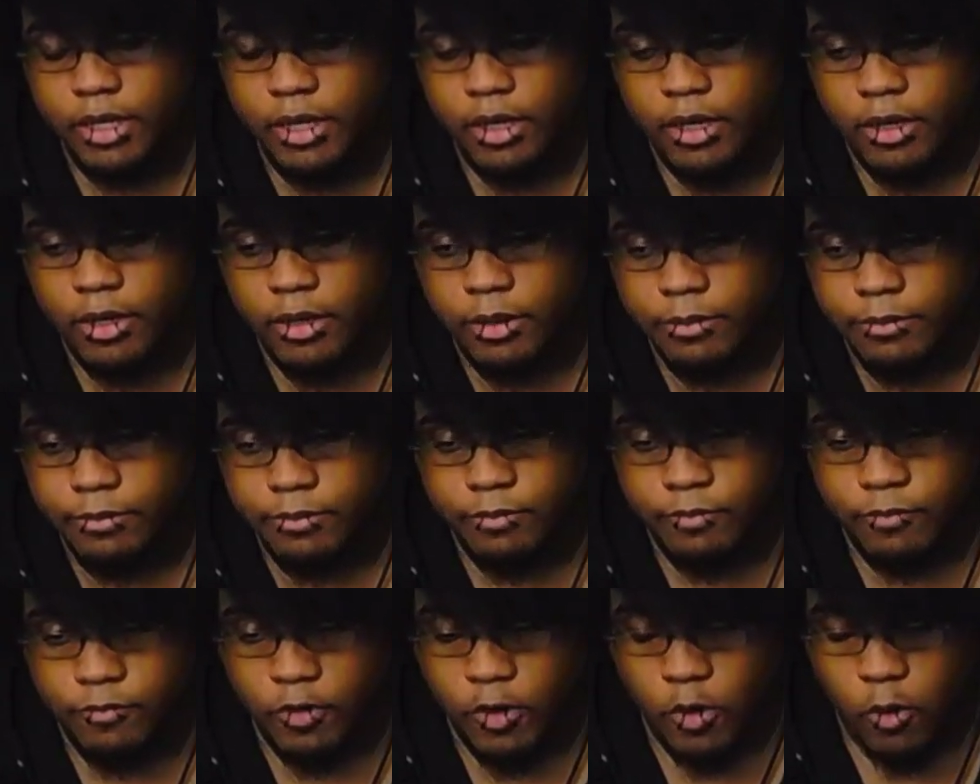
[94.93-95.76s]
Um,
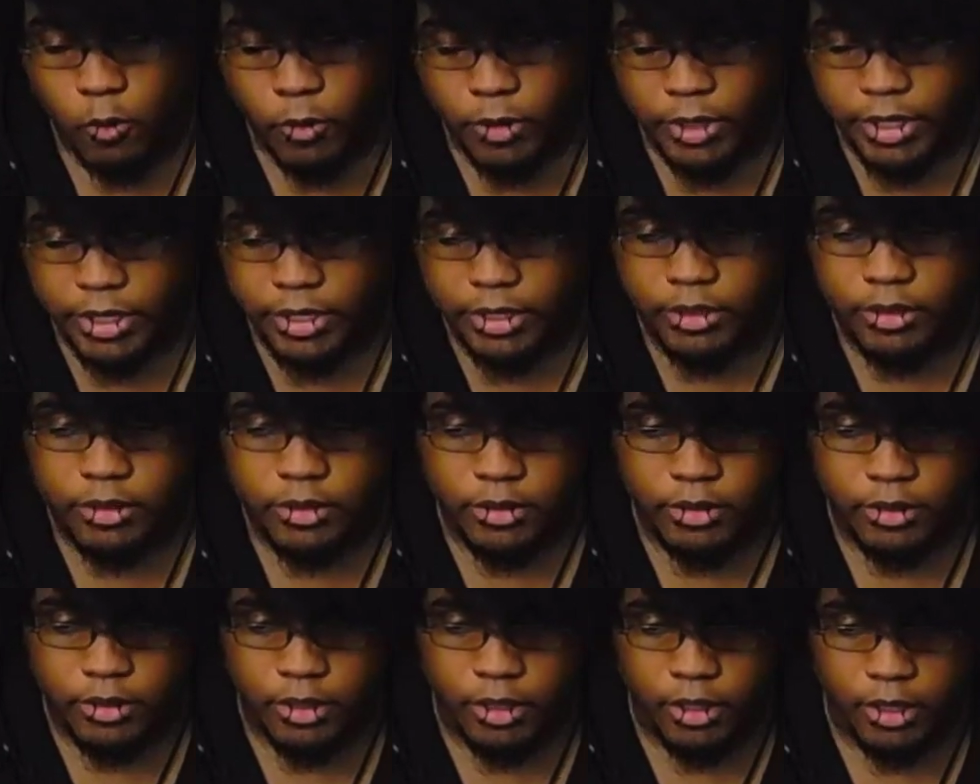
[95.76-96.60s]
recording,
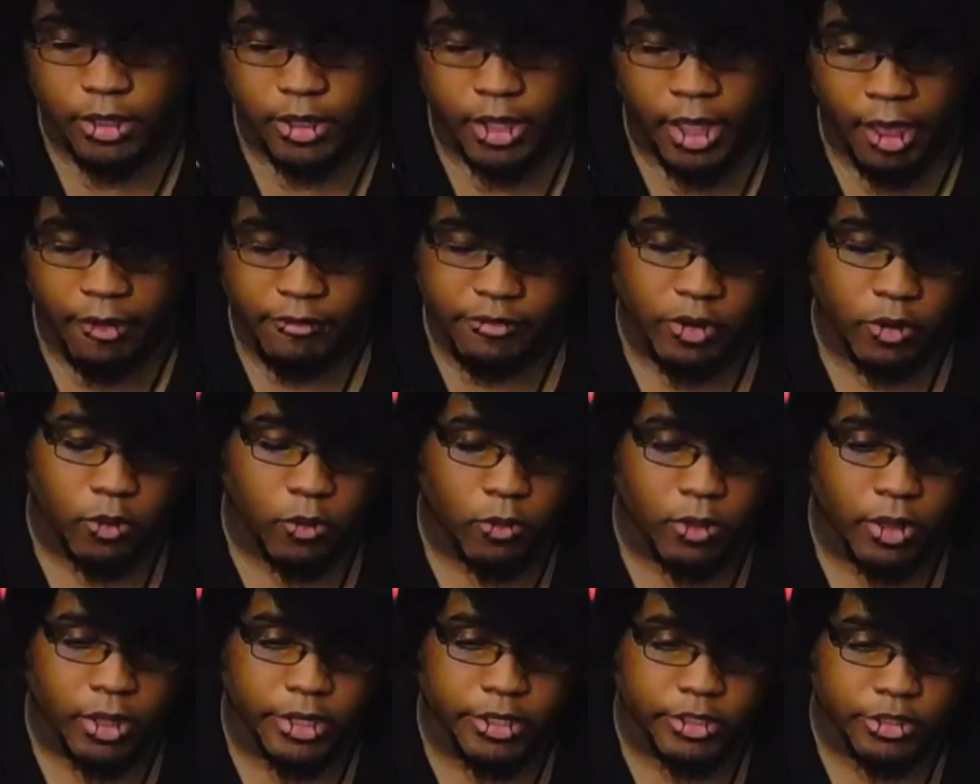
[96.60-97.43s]
uh, haven't done a
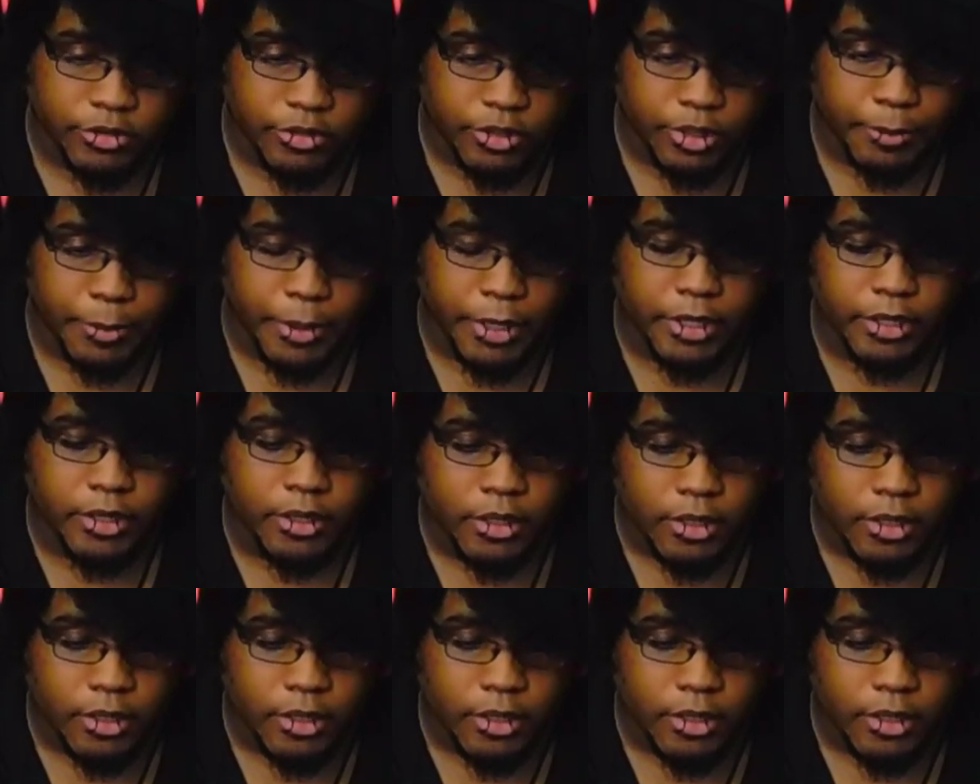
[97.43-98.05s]
whole lot of streaming.